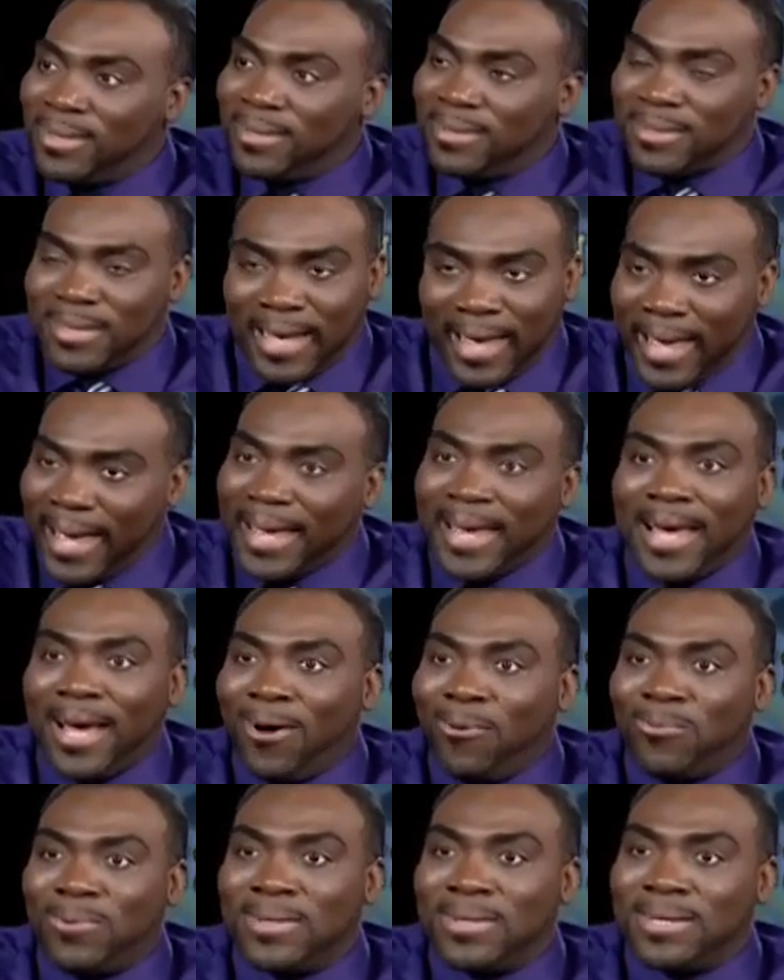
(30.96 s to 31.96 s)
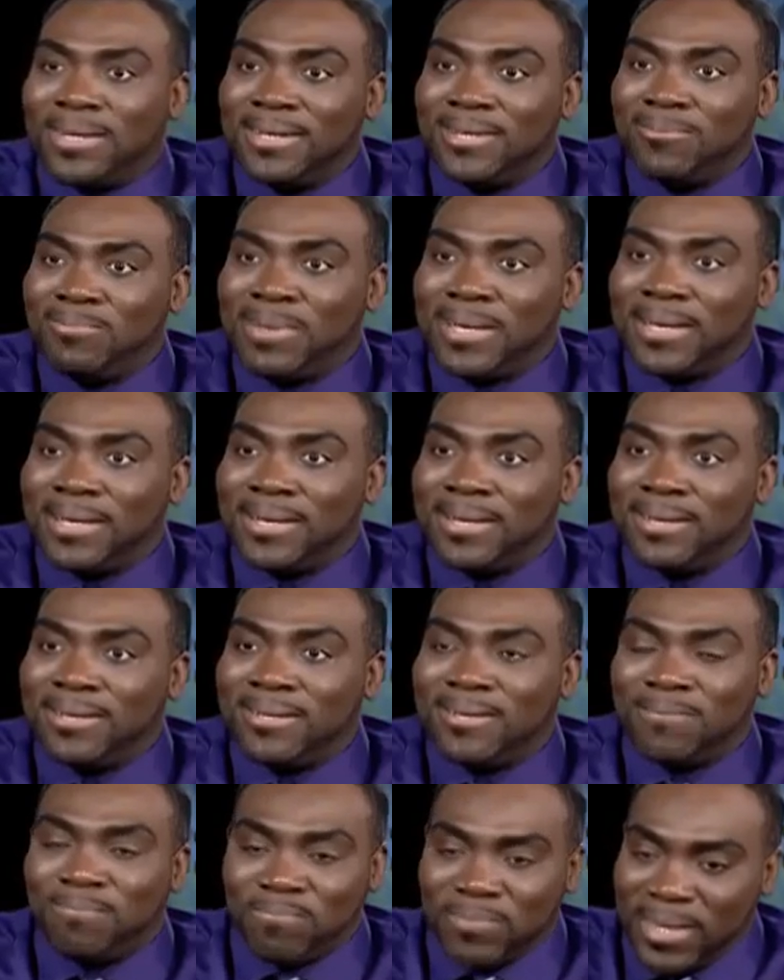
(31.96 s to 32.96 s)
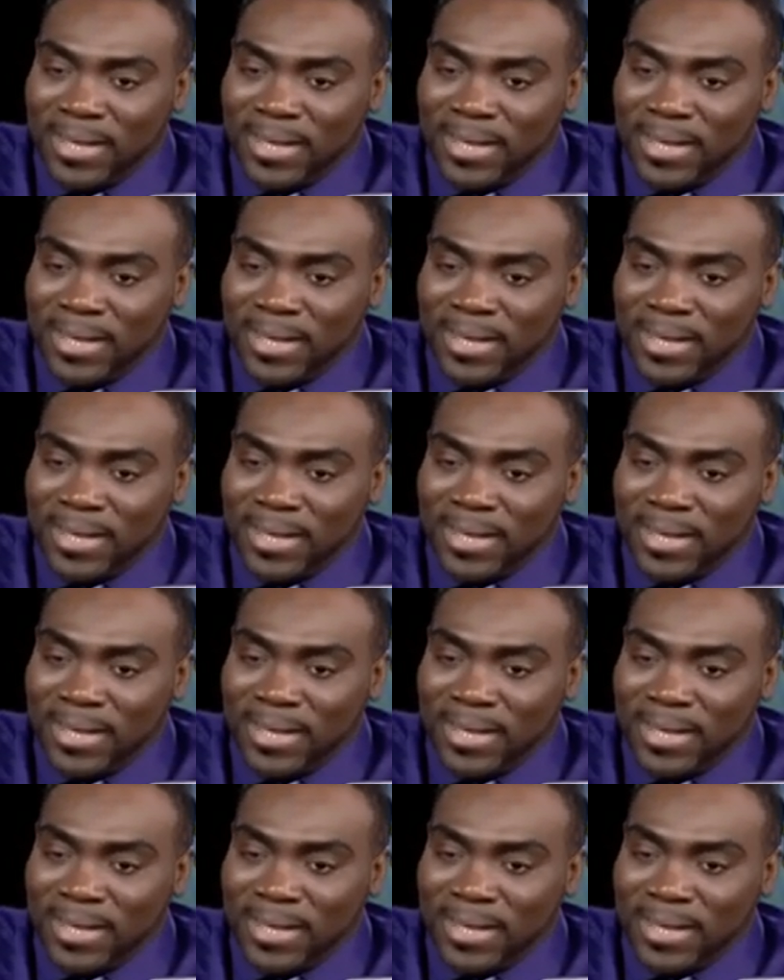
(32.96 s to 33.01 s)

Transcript: to hang out with us because